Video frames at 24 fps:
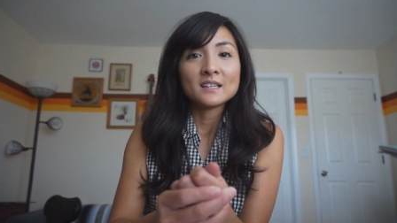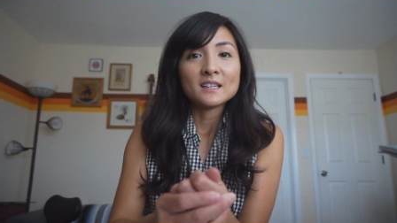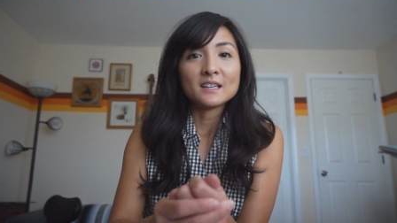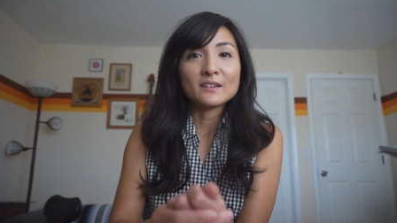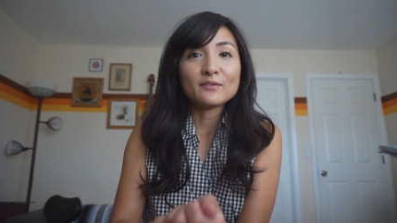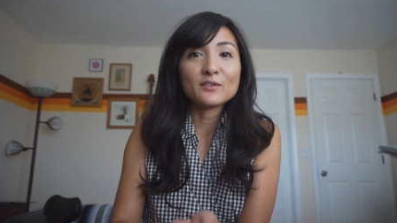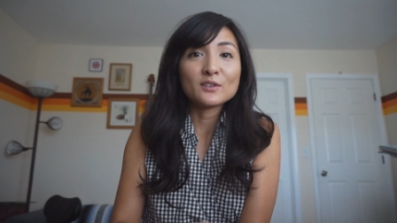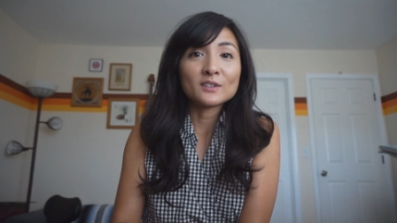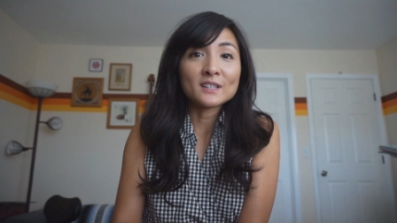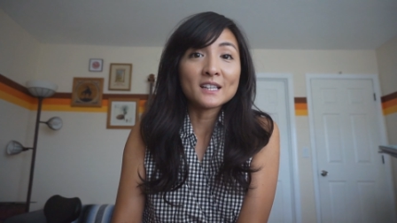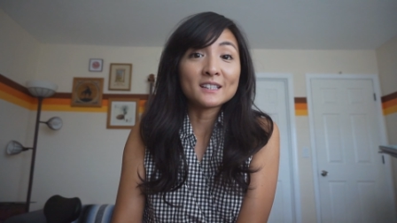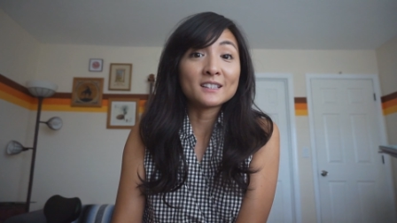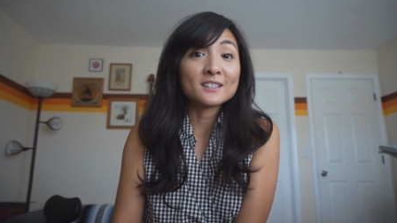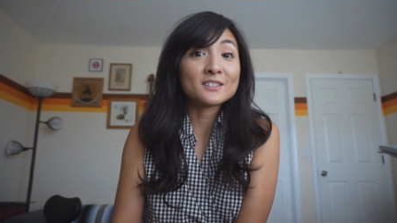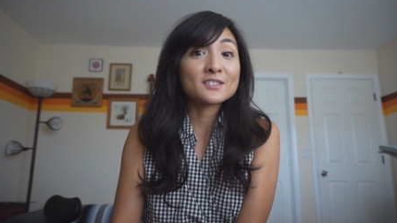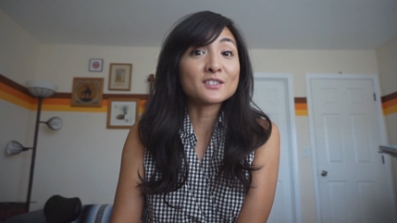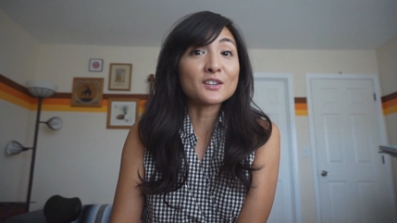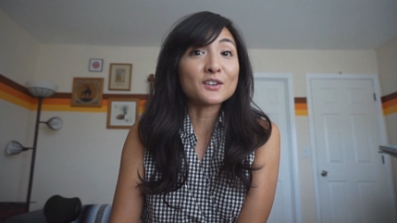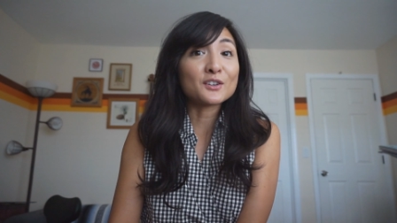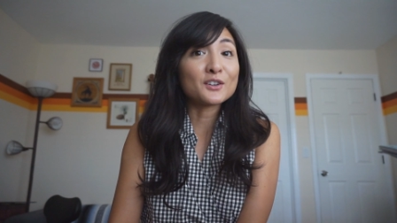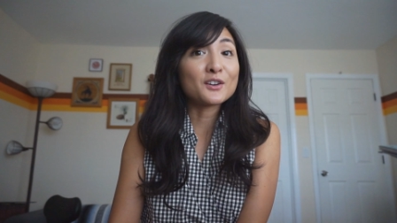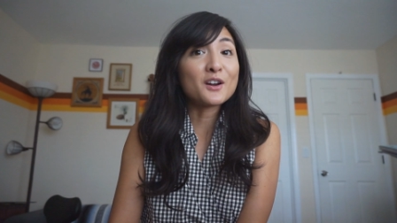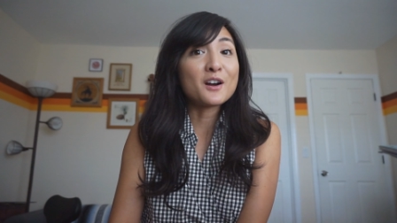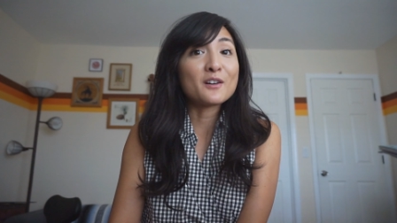if you'd like to
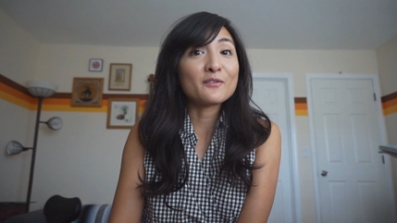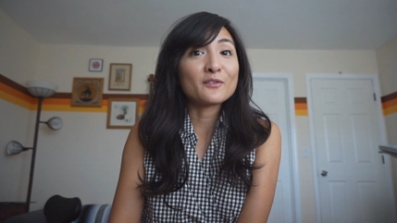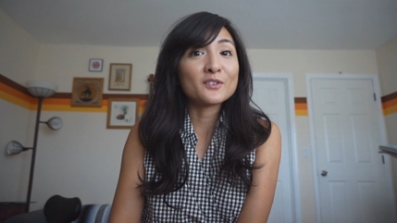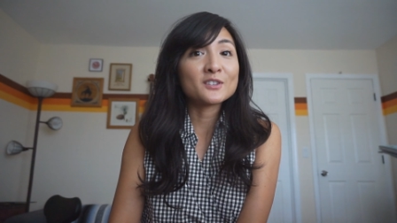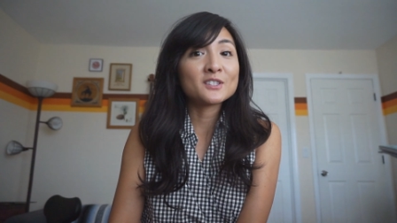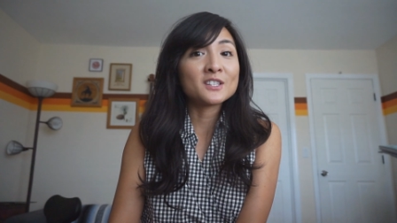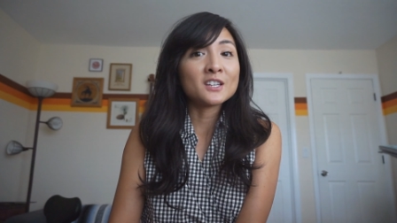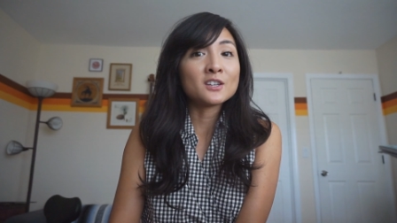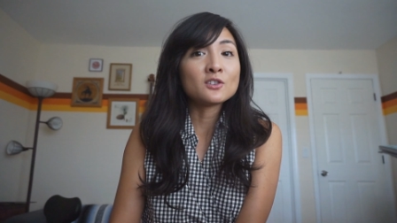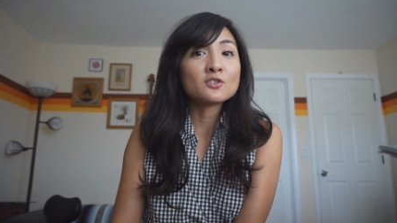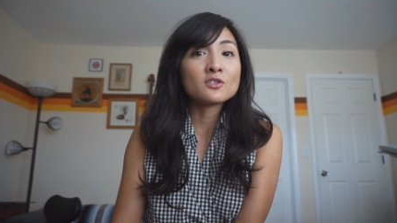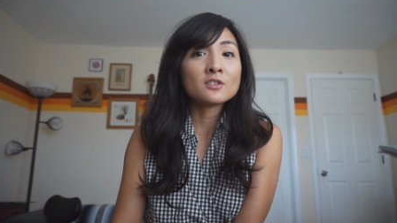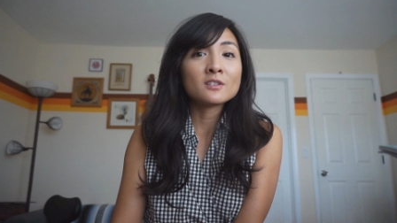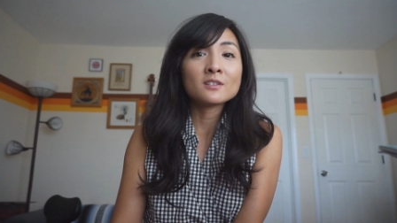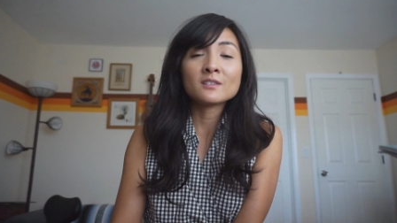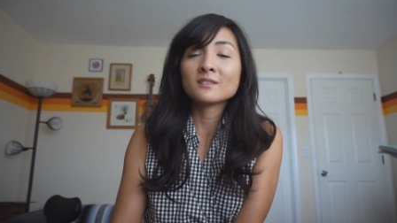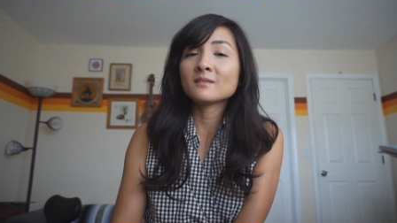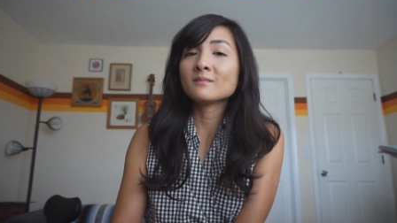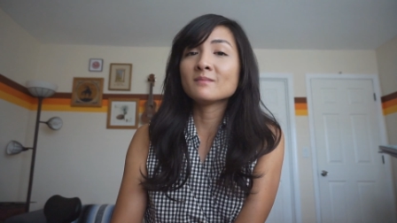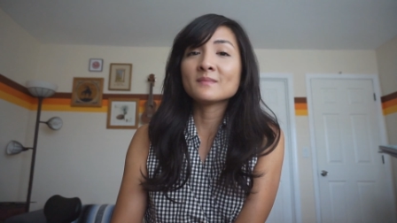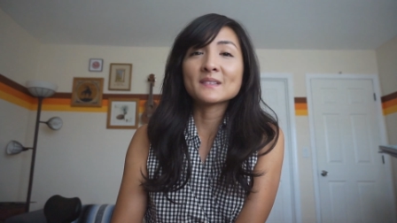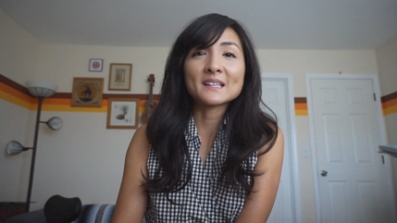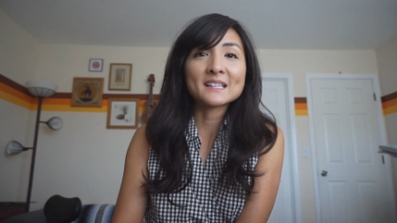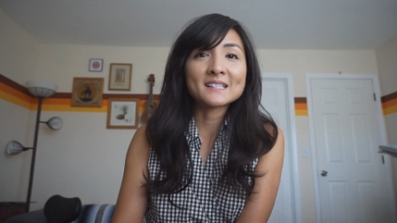start a conversation,
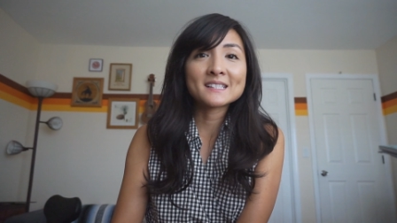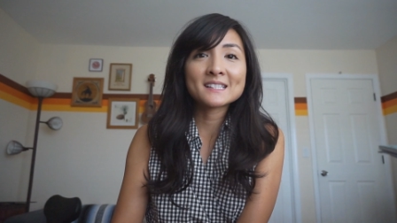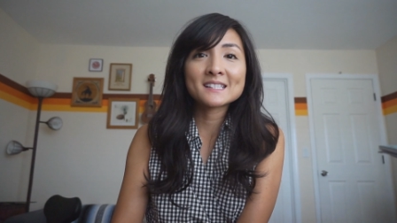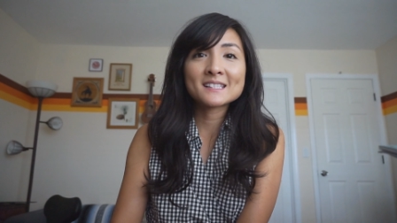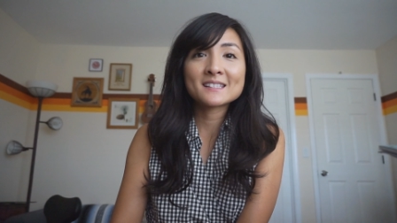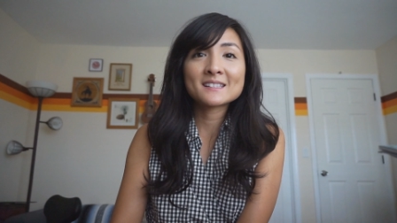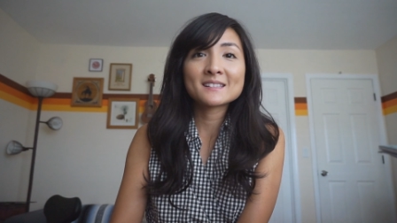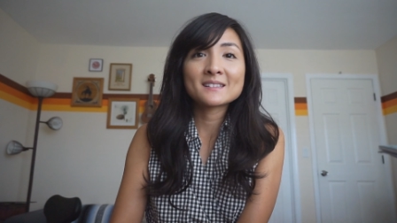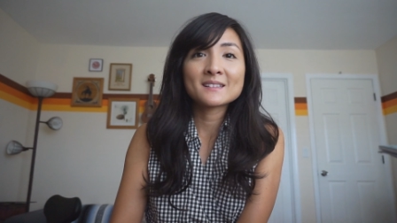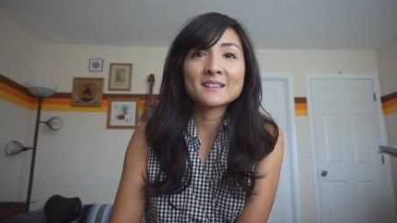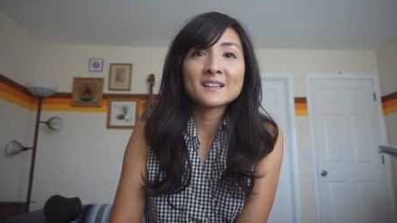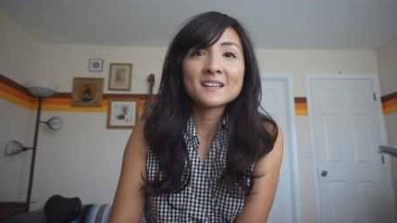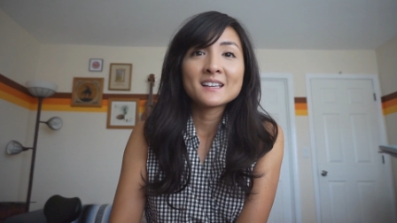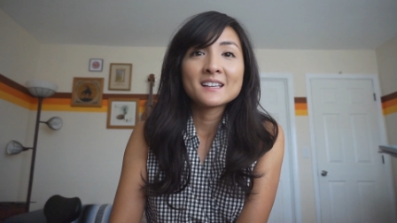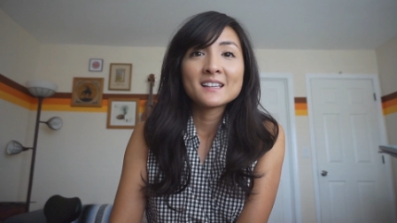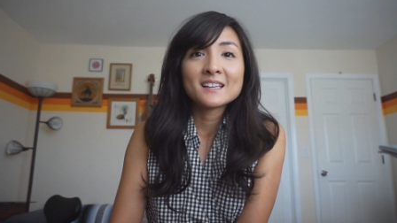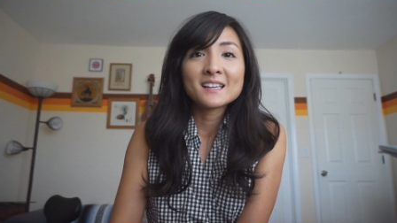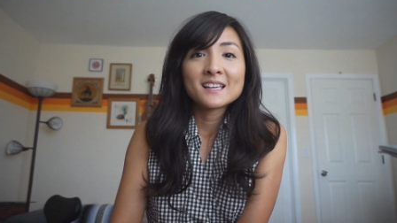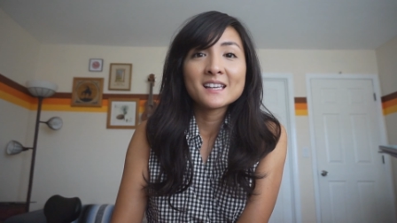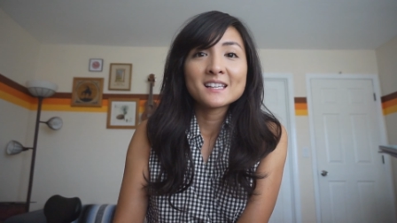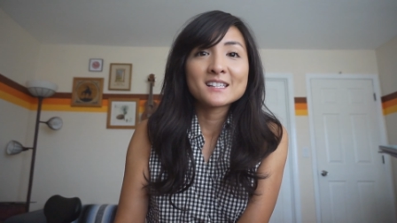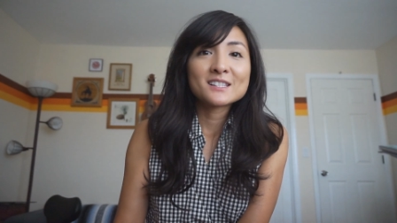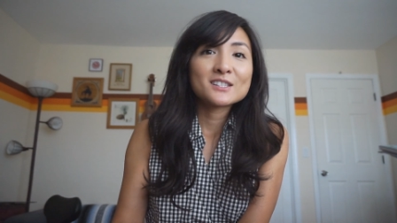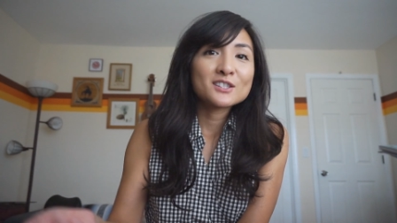let's
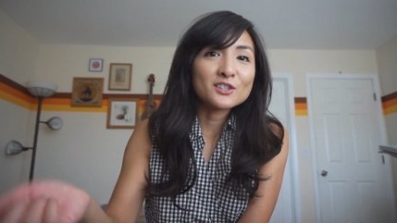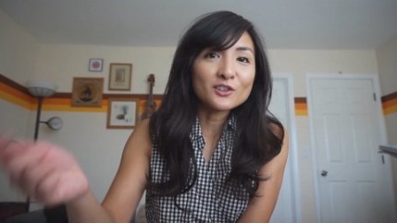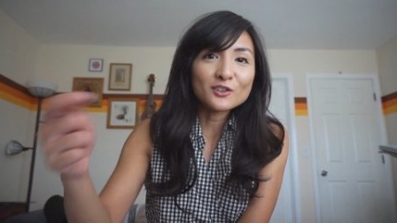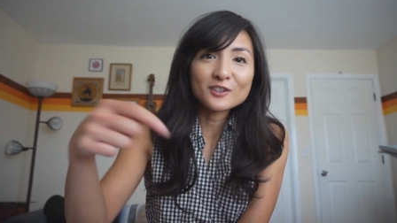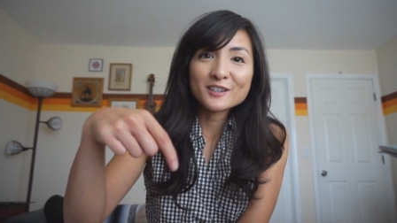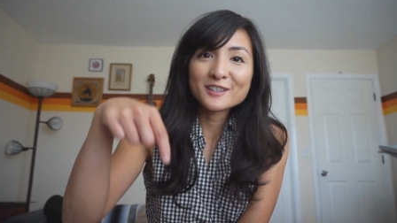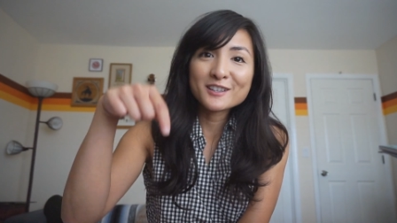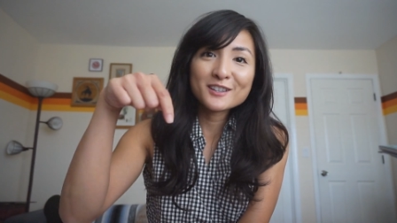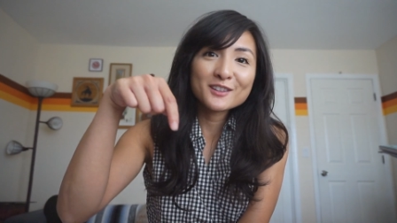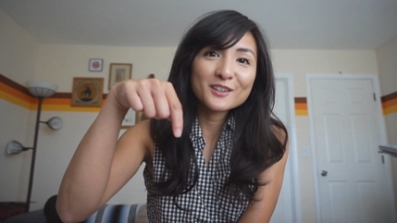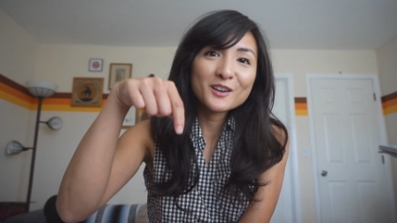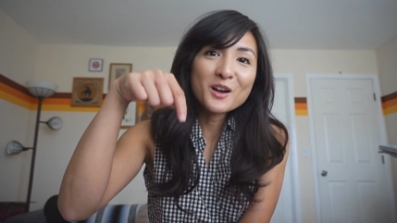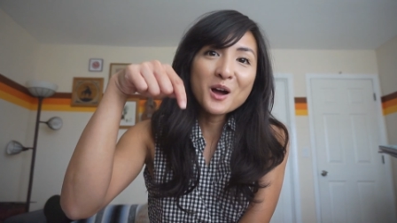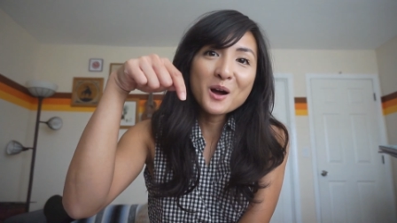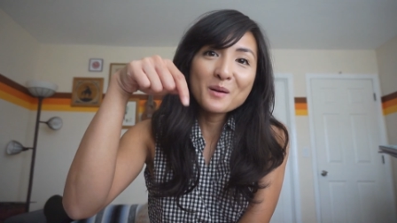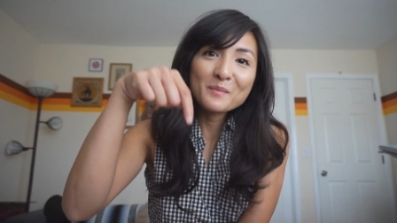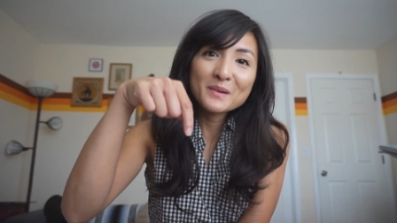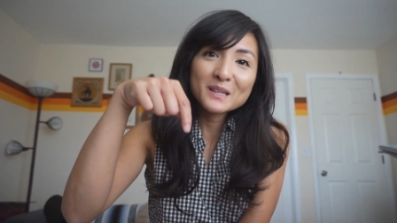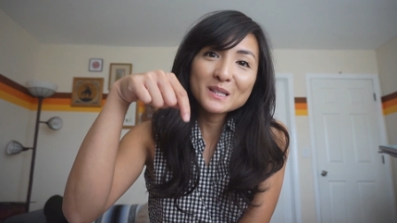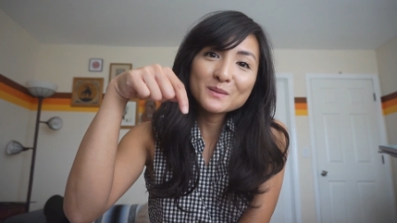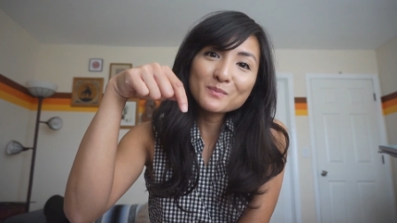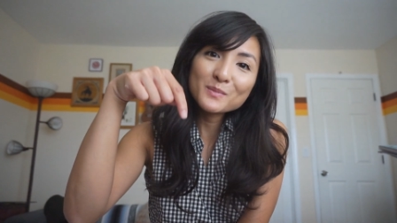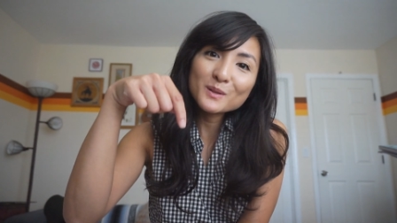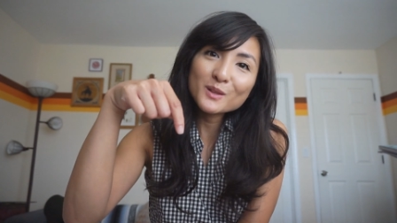start it in the
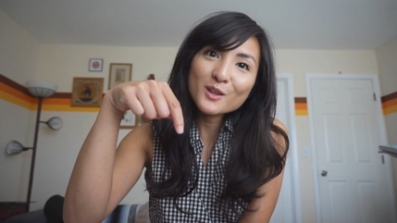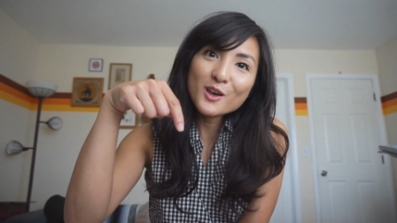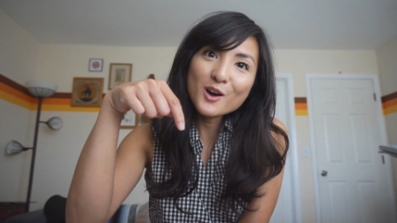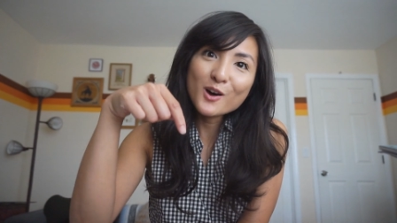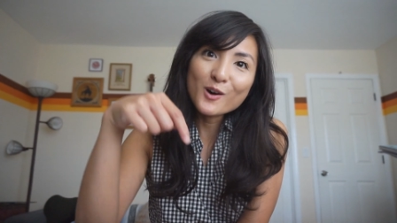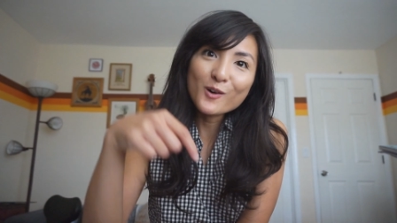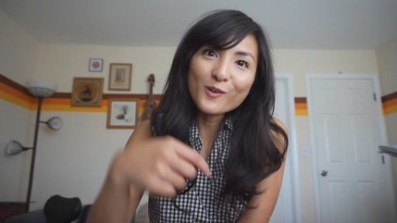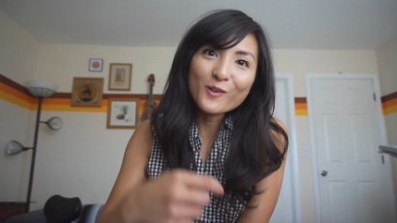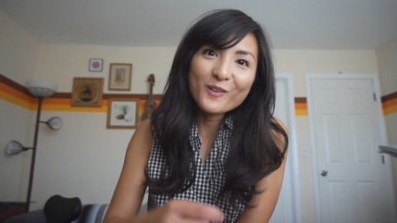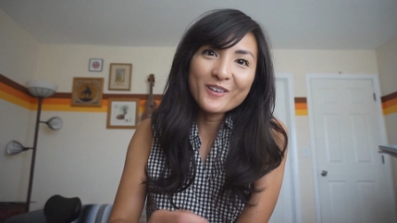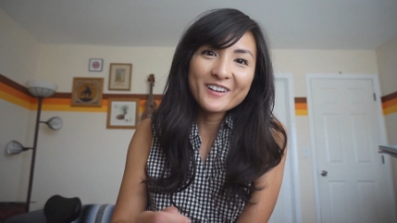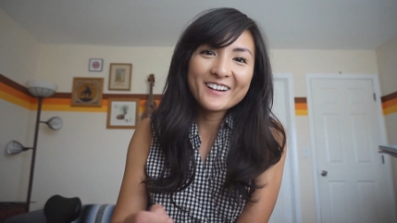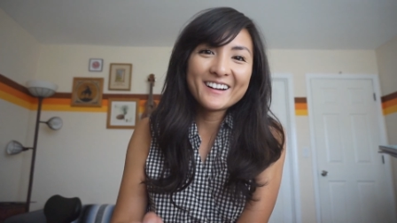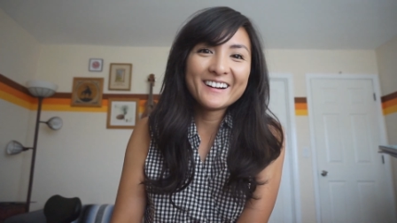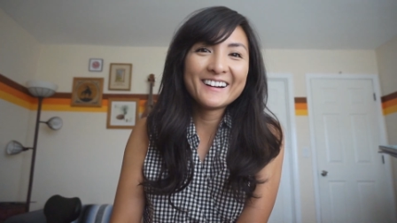comments below.